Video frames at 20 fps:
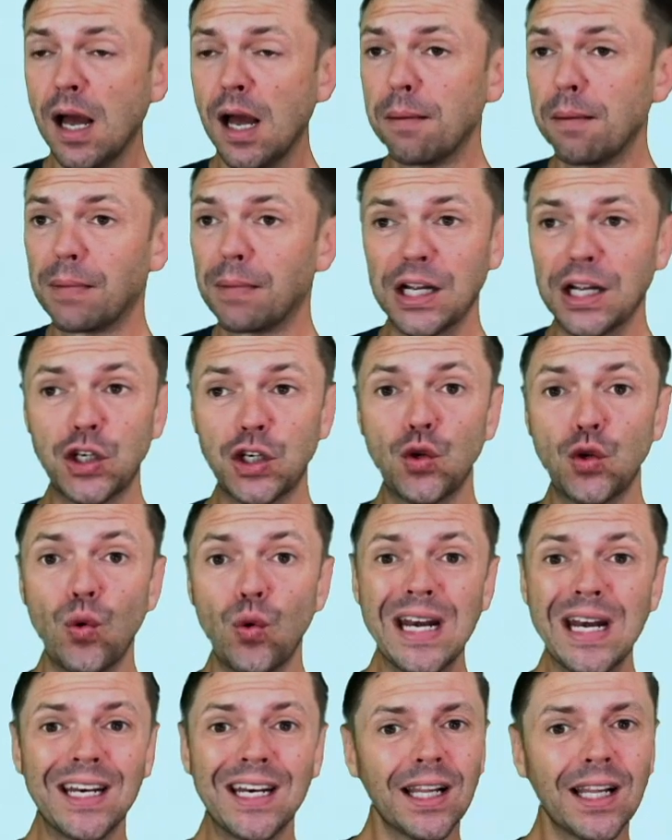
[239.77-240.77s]
My
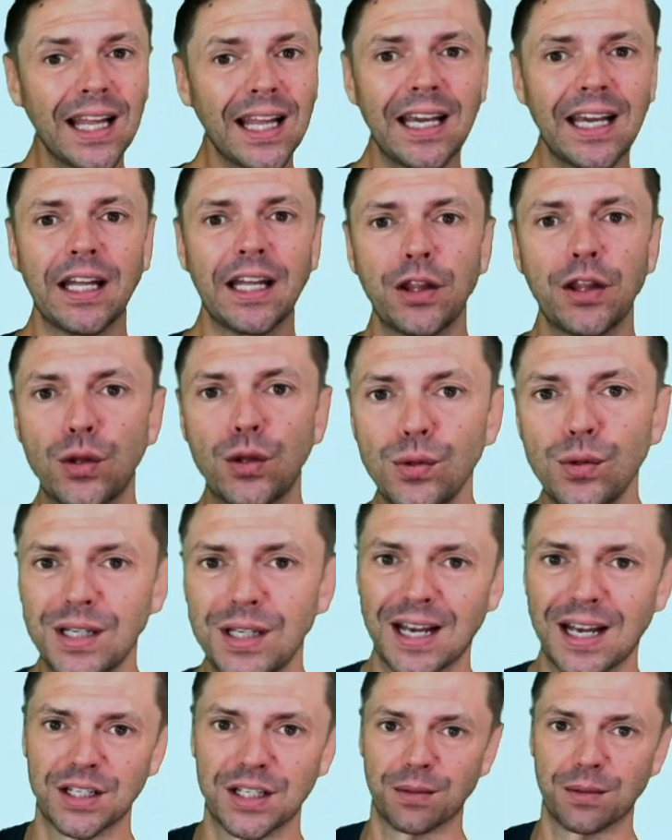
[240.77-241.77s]
dwindling
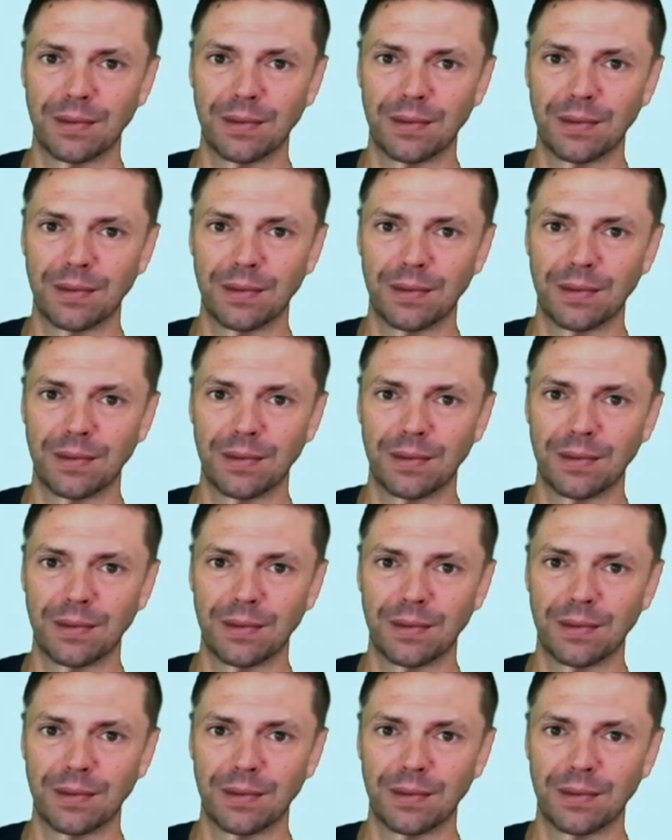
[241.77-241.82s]
enthusiasm,